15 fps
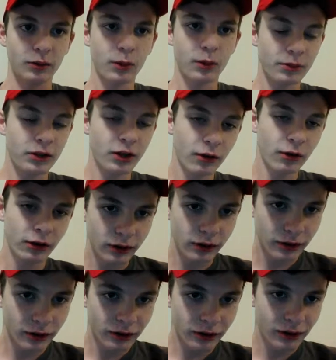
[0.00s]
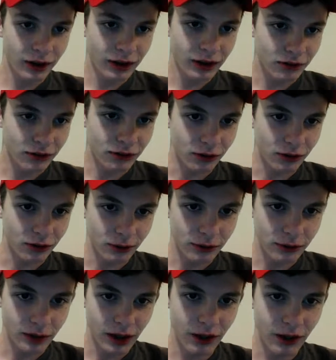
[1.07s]
Let's see, Proprietarian
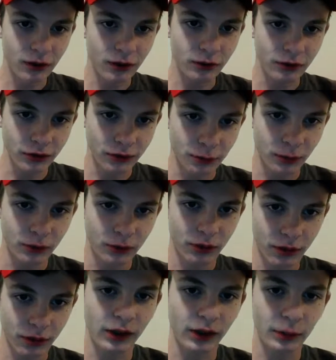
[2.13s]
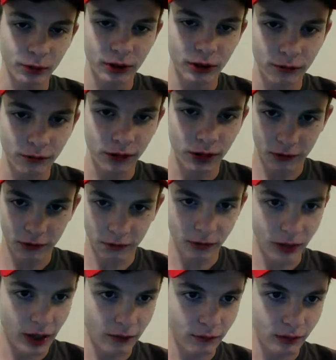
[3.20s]
Institute. Ethical discipline within the libertarian philosophy
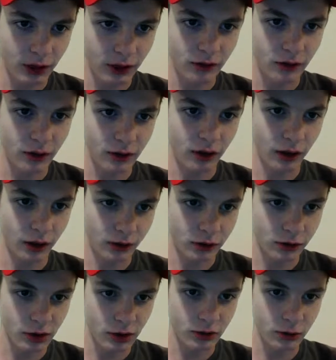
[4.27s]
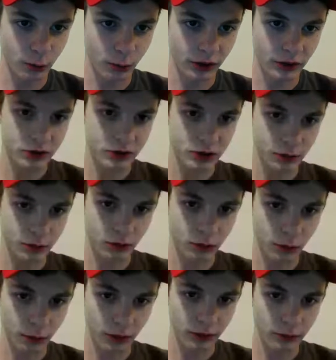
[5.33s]
that advocates contractual relationships as
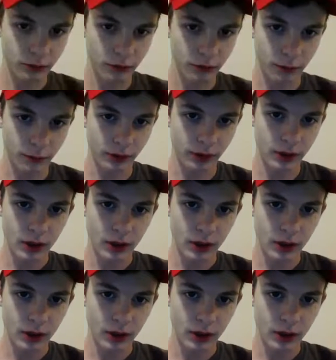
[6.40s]
replacement for the.